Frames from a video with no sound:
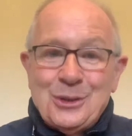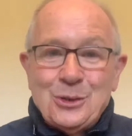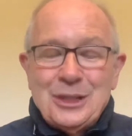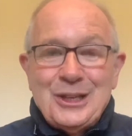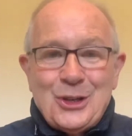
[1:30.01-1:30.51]
You
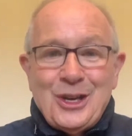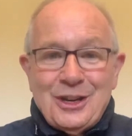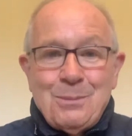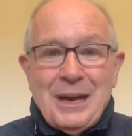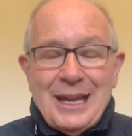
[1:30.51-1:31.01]
know, they
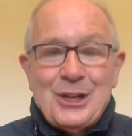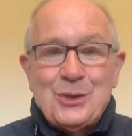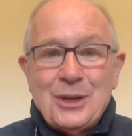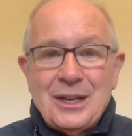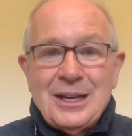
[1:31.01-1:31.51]
share a parish
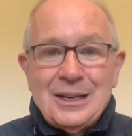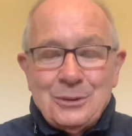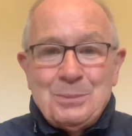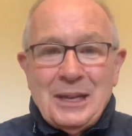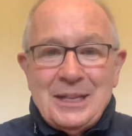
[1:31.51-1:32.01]

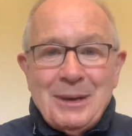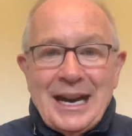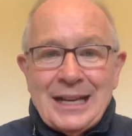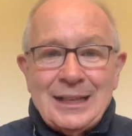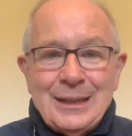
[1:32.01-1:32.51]
with
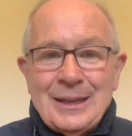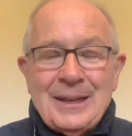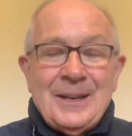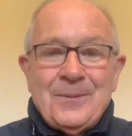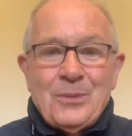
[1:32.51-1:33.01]
Ballymartle.
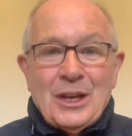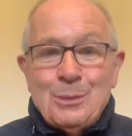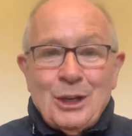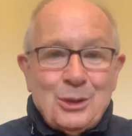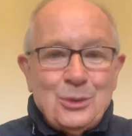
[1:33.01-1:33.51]

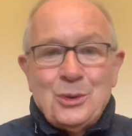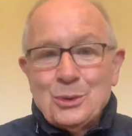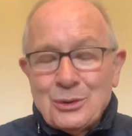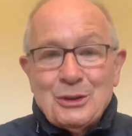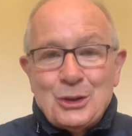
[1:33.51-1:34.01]
I'm not too
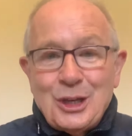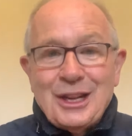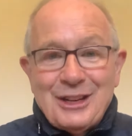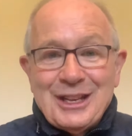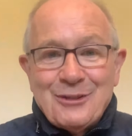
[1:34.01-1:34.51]
sure of the
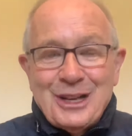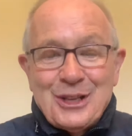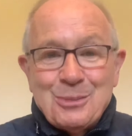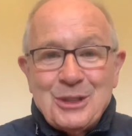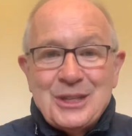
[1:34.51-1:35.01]
sharing
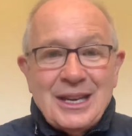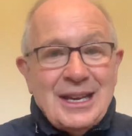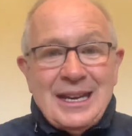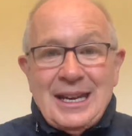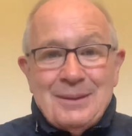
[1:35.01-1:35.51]
arrangements,
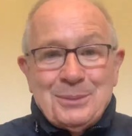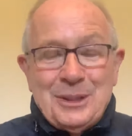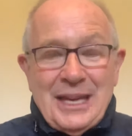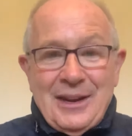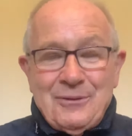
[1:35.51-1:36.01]
but
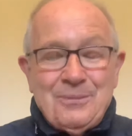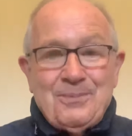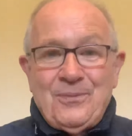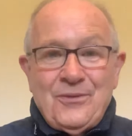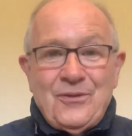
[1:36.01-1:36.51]
they have
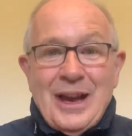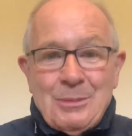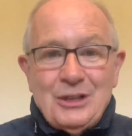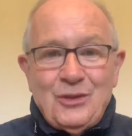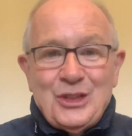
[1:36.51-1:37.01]

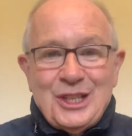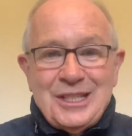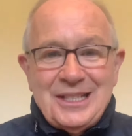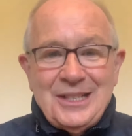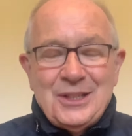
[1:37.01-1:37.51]
fabulous
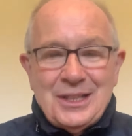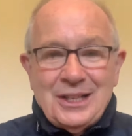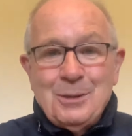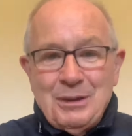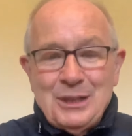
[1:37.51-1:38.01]
facilities
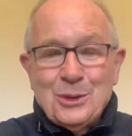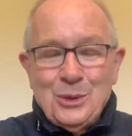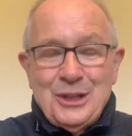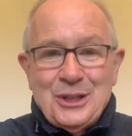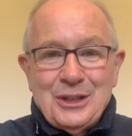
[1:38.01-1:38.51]
on the
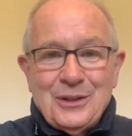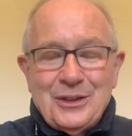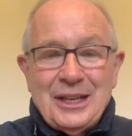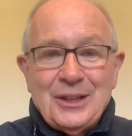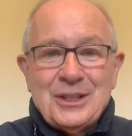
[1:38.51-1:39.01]
Belgoli side of
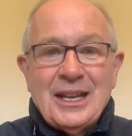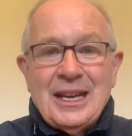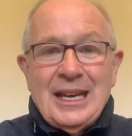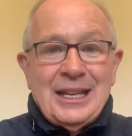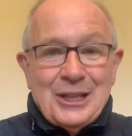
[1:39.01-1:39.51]
things.
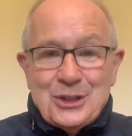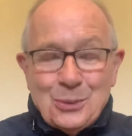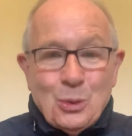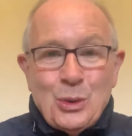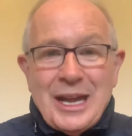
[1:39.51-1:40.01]
There's the
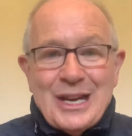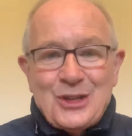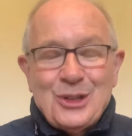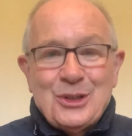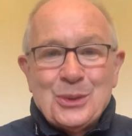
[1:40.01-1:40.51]
one
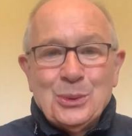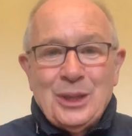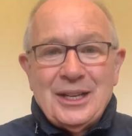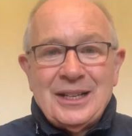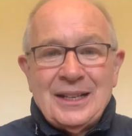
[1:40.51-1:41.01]
national school
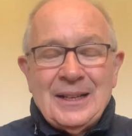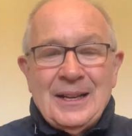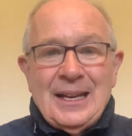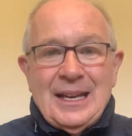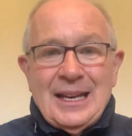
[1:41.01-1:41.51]
there.
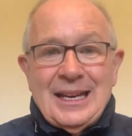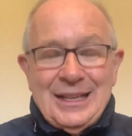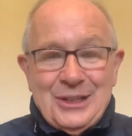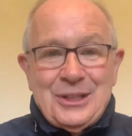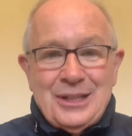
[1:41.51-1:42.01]

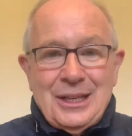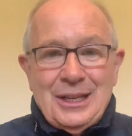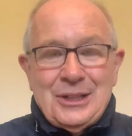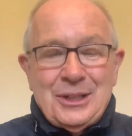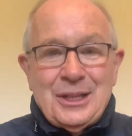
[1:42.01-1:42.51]

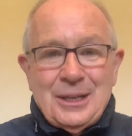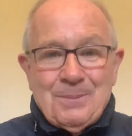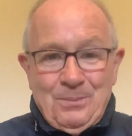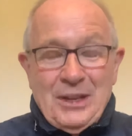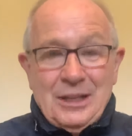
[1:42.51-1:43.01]
It's based
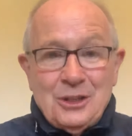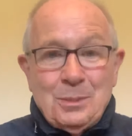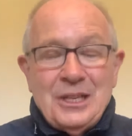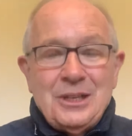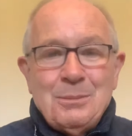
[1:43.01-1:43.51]
in
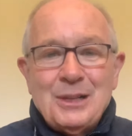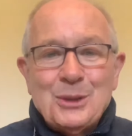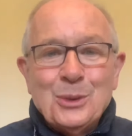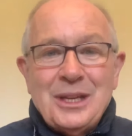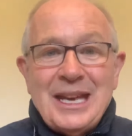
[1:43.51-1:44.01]

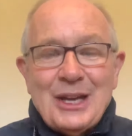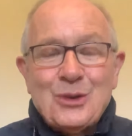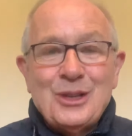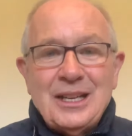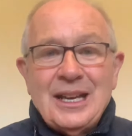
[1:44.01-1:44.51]
Belgoli,
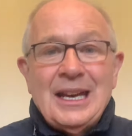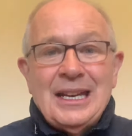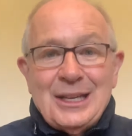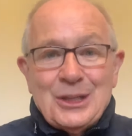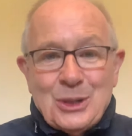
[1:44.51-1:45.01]
actually.
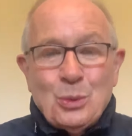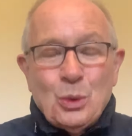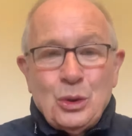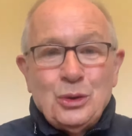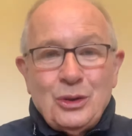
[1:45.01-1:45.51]
There's the
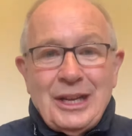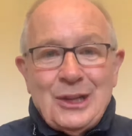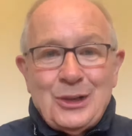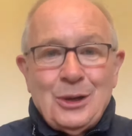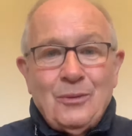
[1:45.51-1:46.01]
one
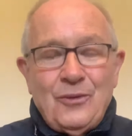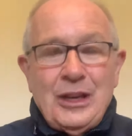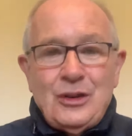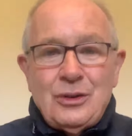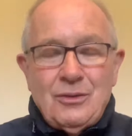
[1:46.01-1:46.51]
underage club
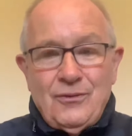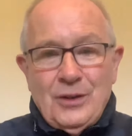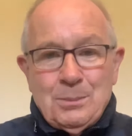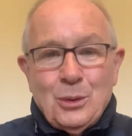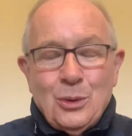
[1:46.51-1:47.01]

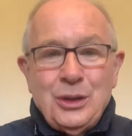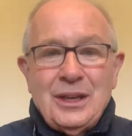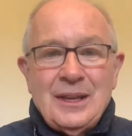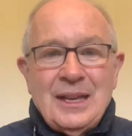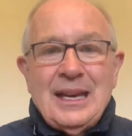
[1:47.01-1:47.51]
for both.
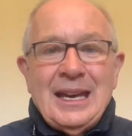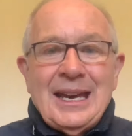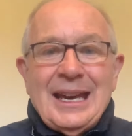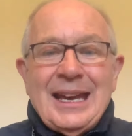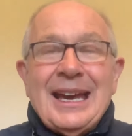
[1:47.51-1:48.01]

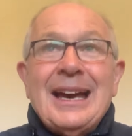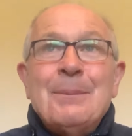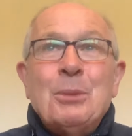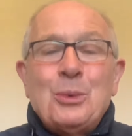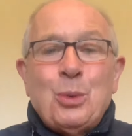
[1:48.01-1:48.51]

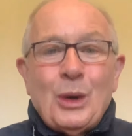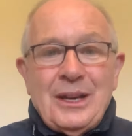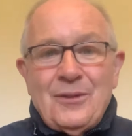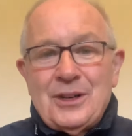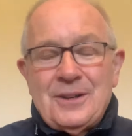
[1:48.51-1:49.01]
But
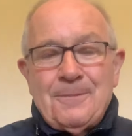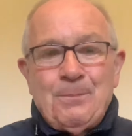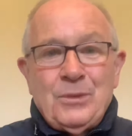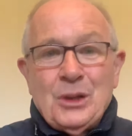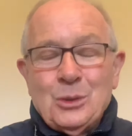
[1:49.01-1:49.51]
whatever,
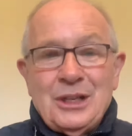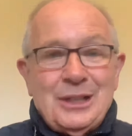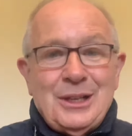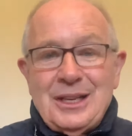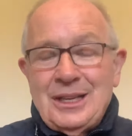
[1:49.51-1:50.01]
you know,
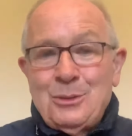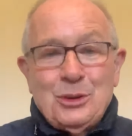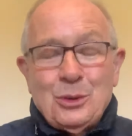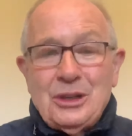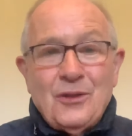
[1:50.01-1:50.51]
like, it
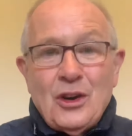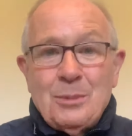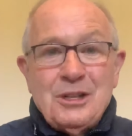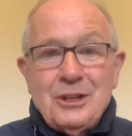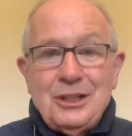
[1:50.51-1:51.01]
was only
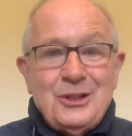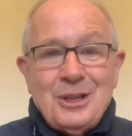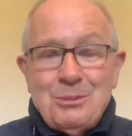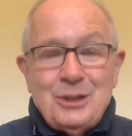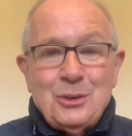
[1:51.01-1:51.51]
formed in
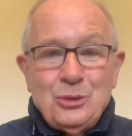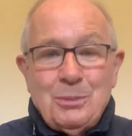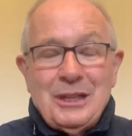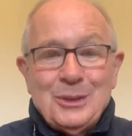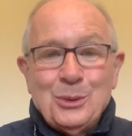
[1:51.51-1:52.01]
1972, the
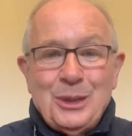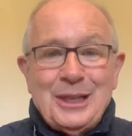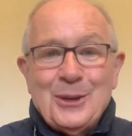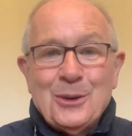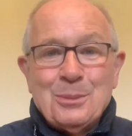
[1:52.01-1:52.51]
Belgoli
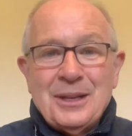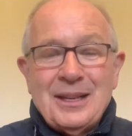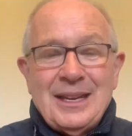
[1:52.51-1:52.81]
Club.